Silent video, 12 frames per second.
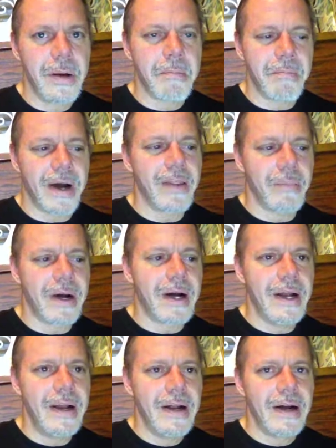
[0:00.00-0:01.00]
By the by,
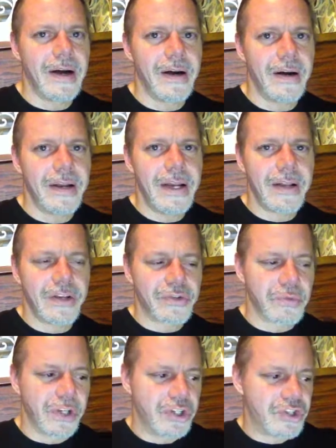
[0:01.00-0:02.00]
he had this
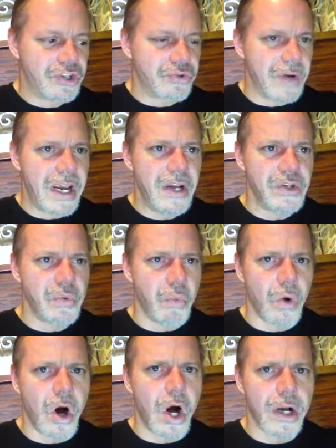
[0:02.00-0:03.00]
really strange
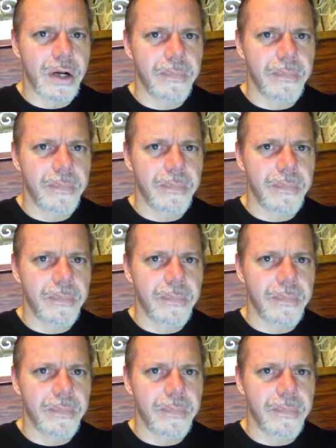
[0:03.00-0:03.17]
walk,